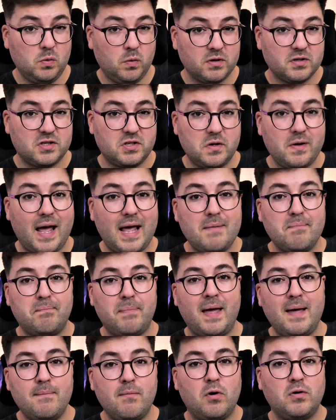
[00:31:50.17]
want to do a
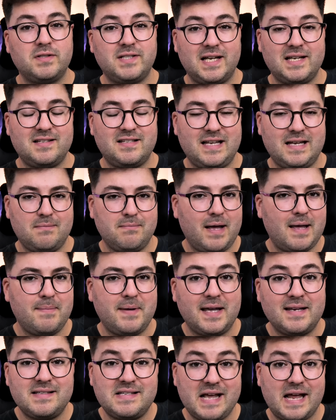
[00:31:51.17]
bit more testing,
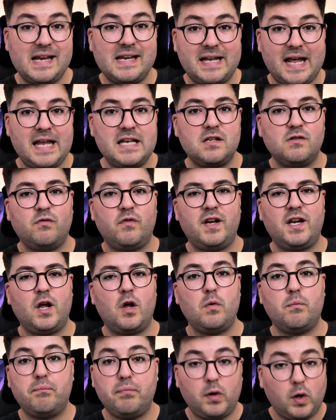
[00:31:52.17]
maybe a dedicated
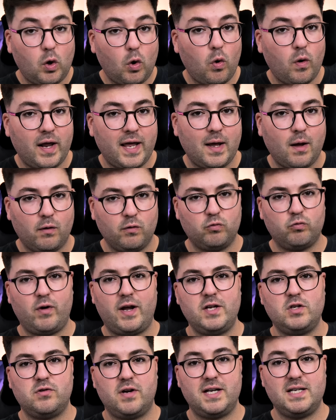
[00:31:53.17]
video purely on
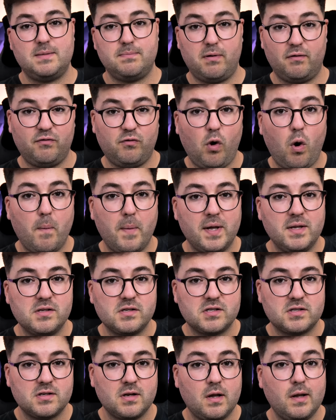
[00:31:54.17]
ray trace
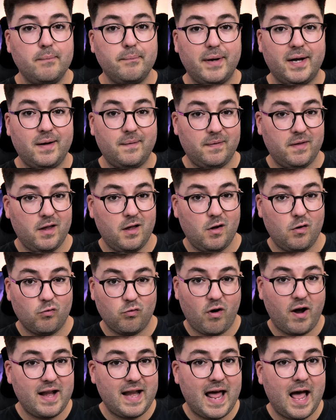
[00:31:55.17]
performance, but
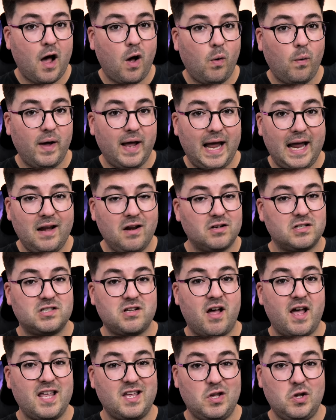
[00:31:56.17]
right now, it looks
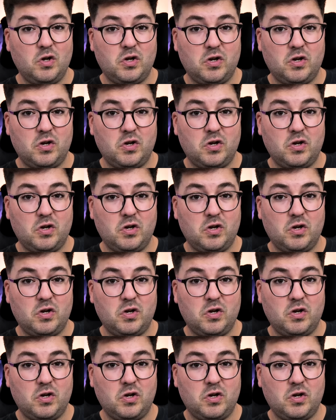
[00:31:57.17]
like you